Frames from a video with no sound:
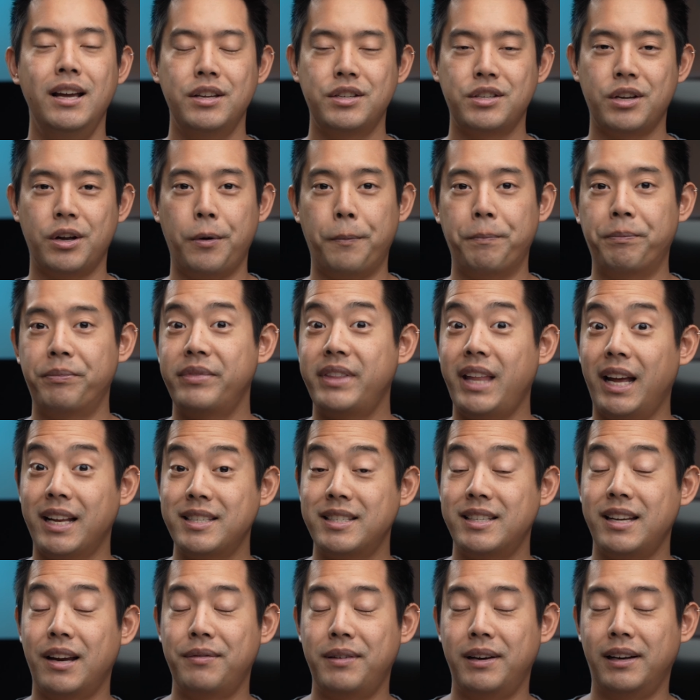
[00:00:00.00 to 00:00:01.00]
So
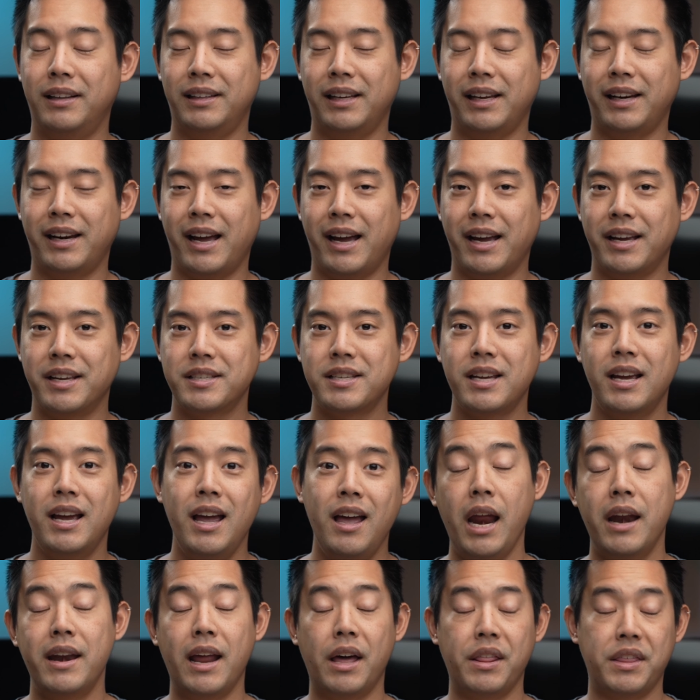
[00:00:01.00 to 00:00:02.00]
that's definitely nice.
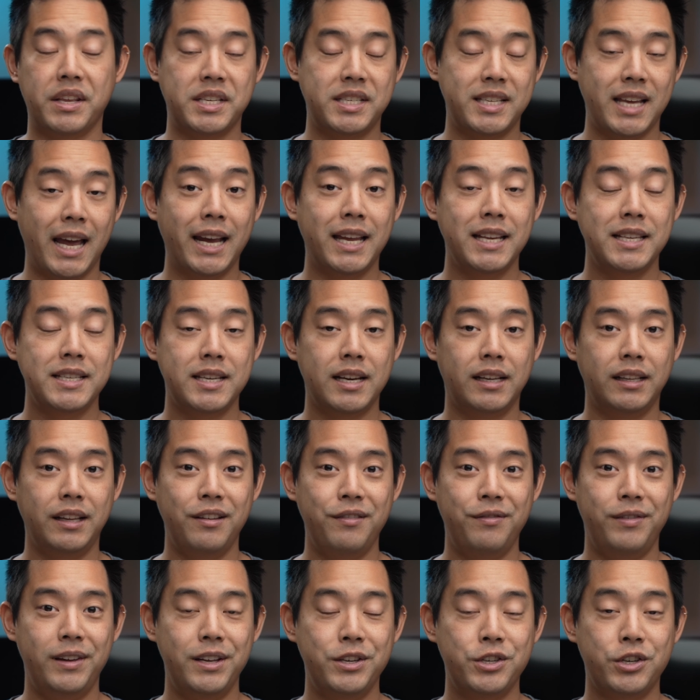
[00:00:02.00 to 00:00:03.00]
Now the second
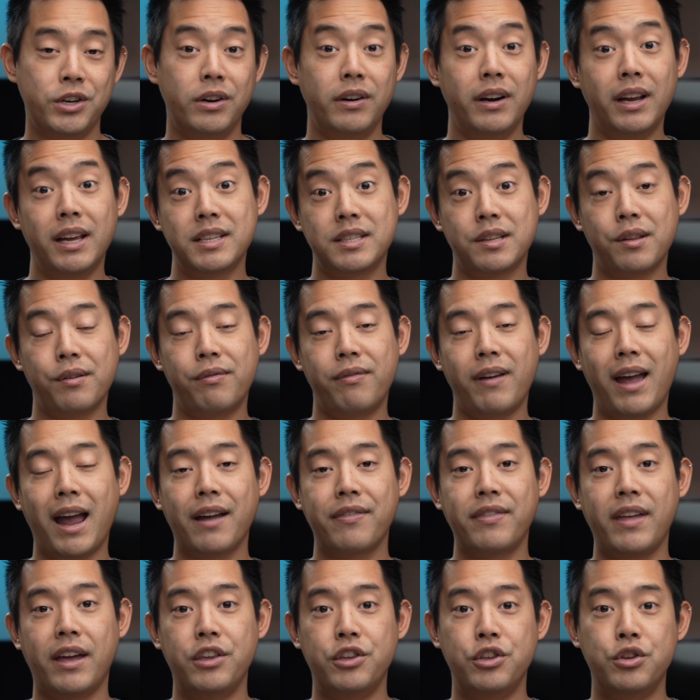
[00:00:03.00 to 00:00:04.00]
selling feature is the
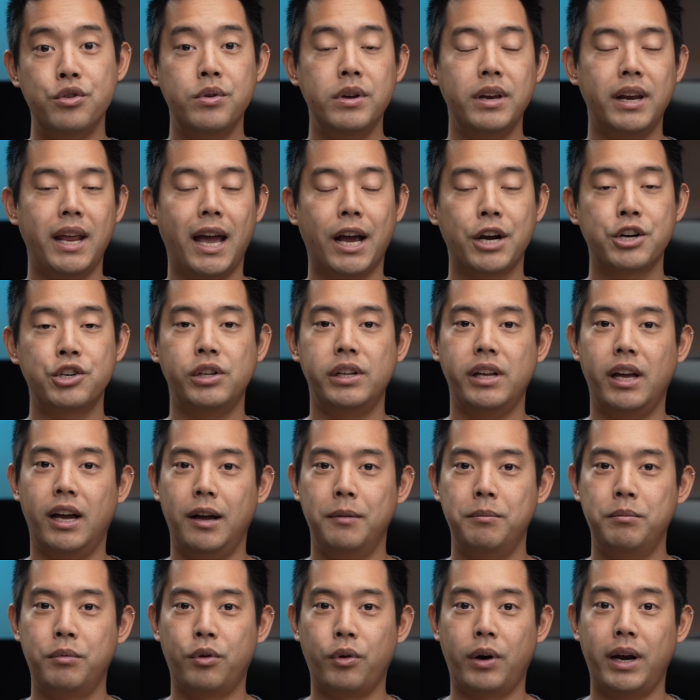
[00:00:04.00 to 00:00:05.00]
fact that you can actually
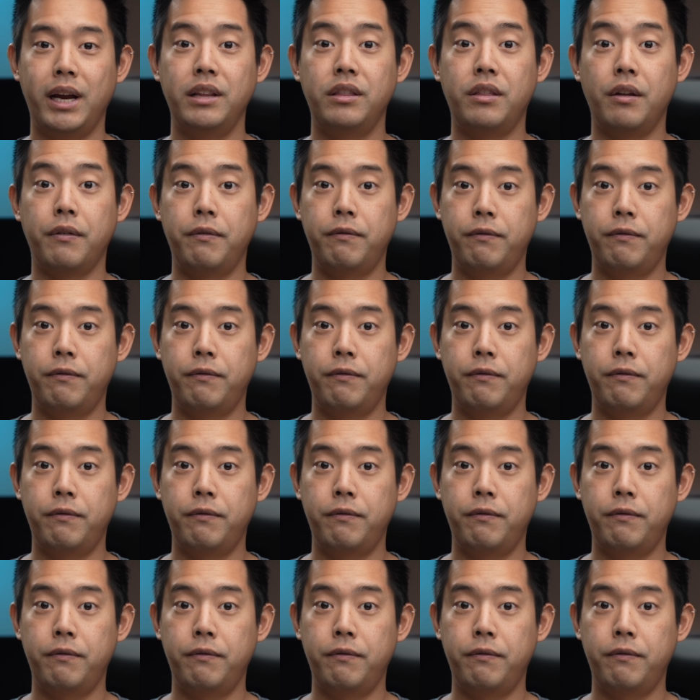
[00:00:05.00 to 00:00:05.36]
upgrade the